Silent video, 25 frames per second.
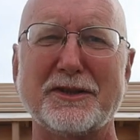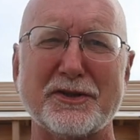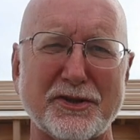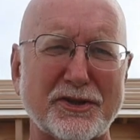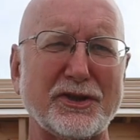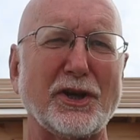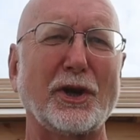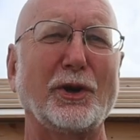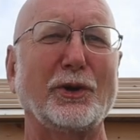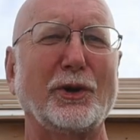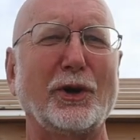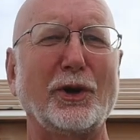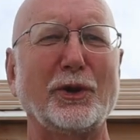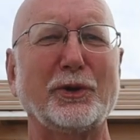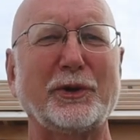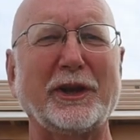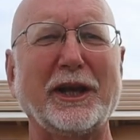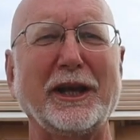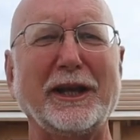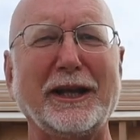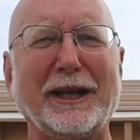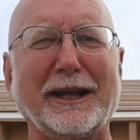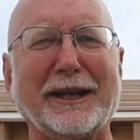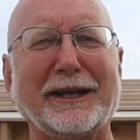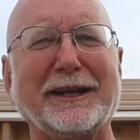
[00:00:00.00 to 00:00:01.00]
So no
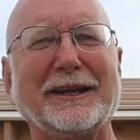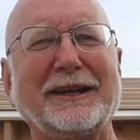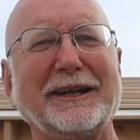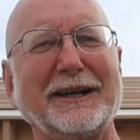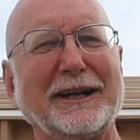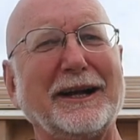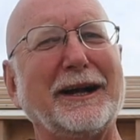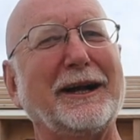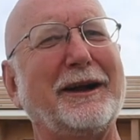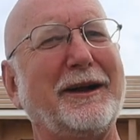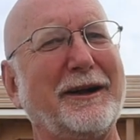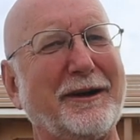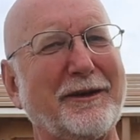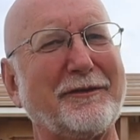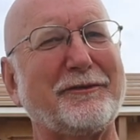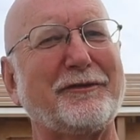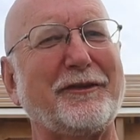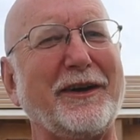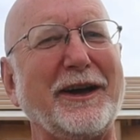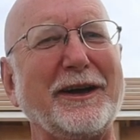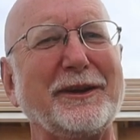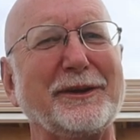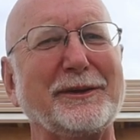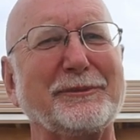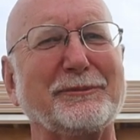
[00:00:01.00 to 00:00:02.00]
kidding, I
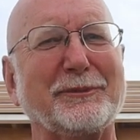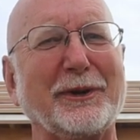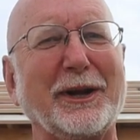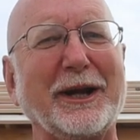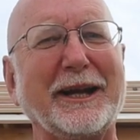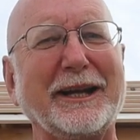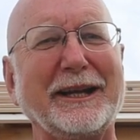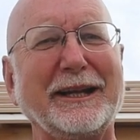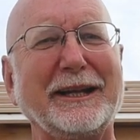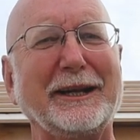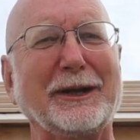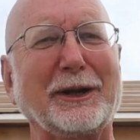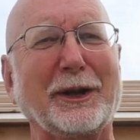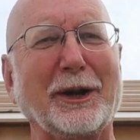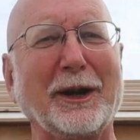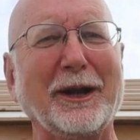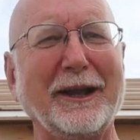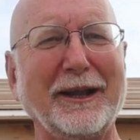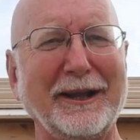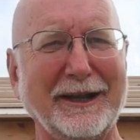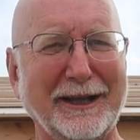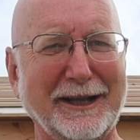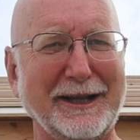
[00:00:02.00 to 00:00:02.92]
found them right here.